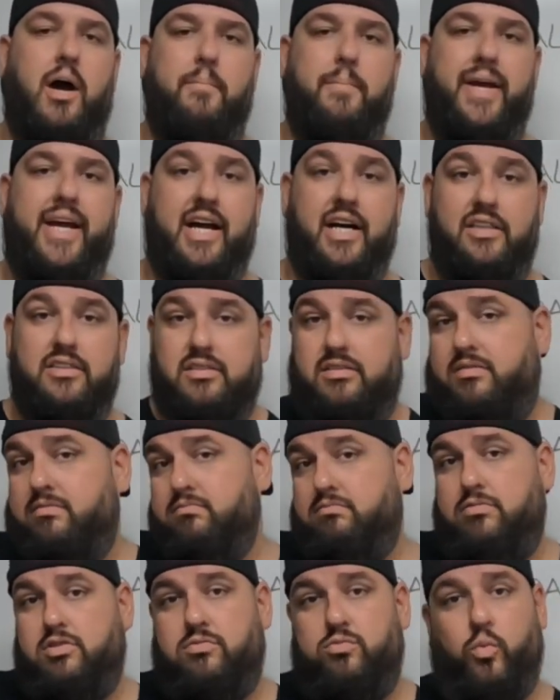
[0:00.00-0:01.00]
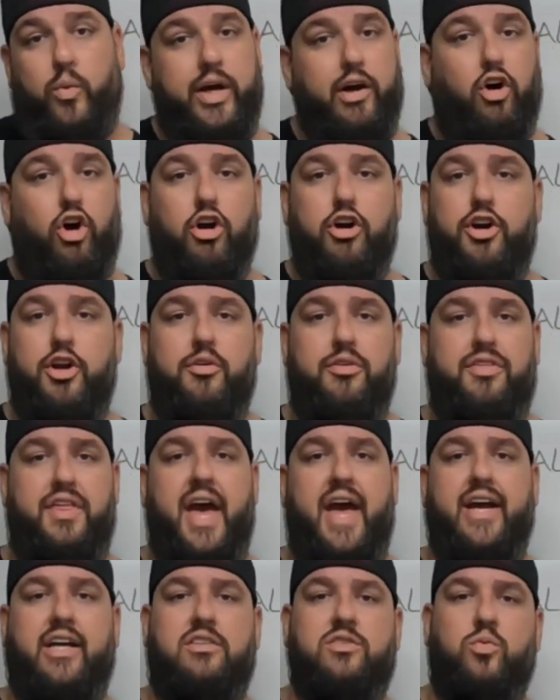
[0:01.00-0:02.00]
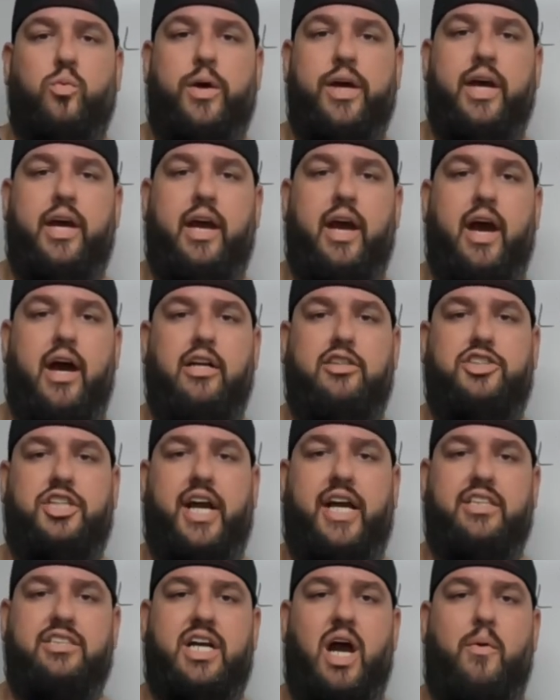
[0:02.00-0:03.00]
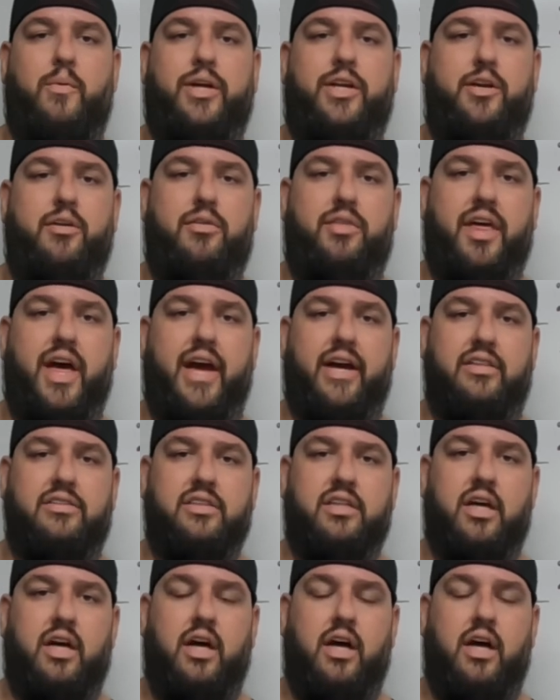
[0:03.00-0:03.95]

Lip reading: Because we learn new things. We change how we do things.